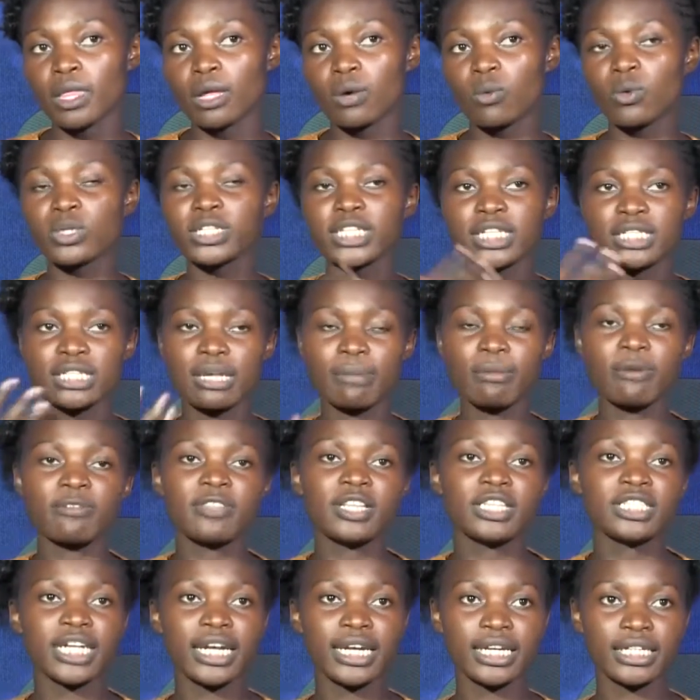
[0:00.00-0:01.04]
What are some of
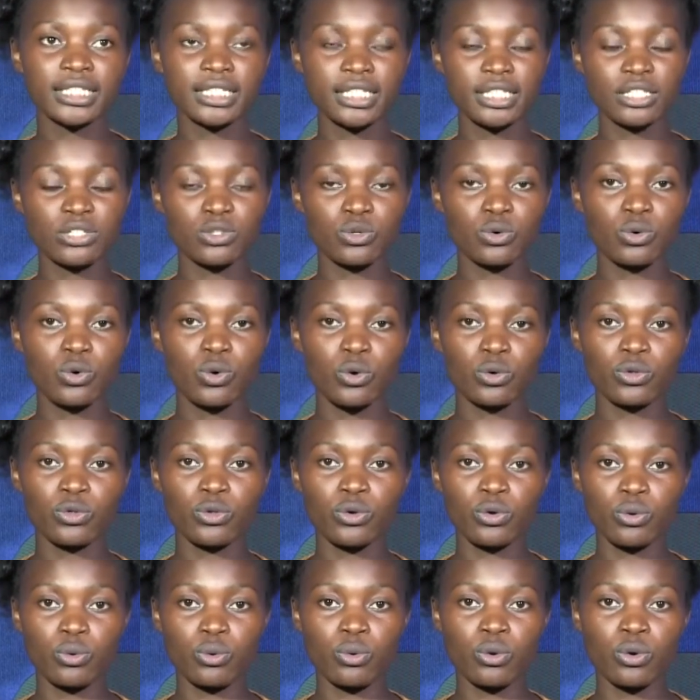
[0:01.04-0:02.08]
the challenges you go
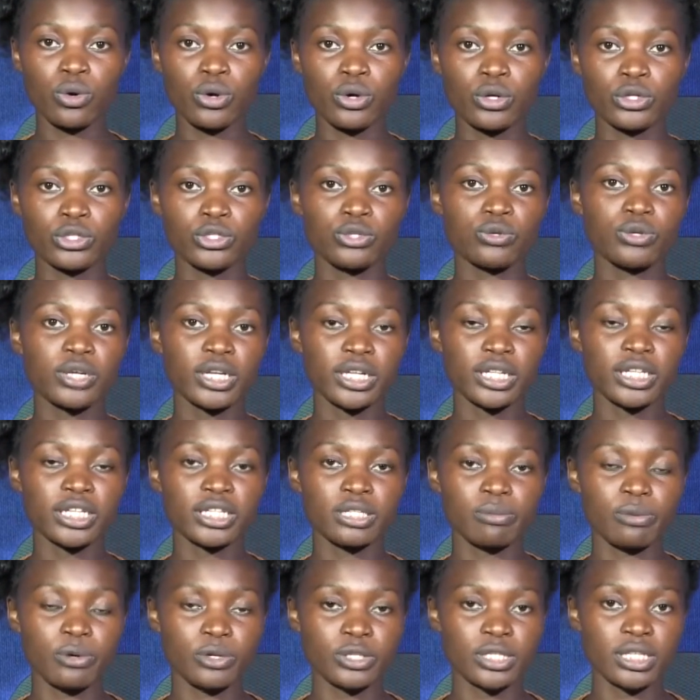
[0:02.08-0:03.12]
through during
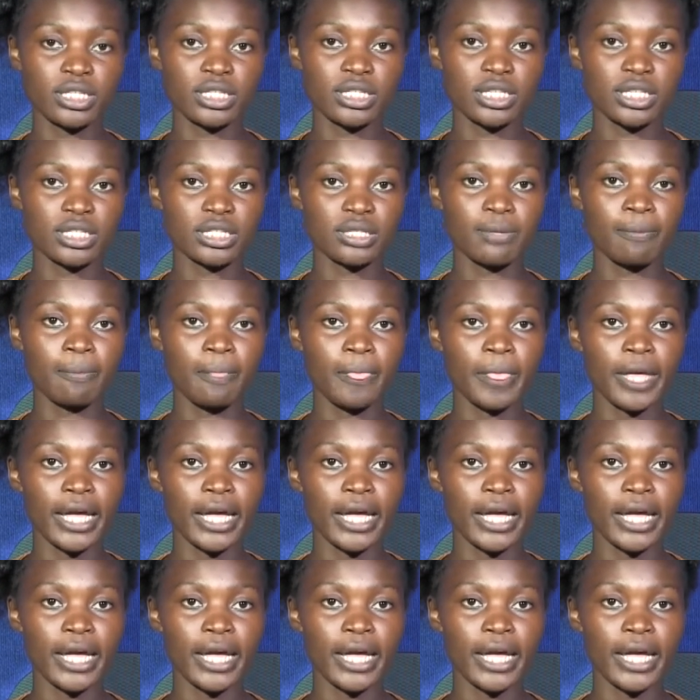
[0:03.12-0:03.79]
these processes?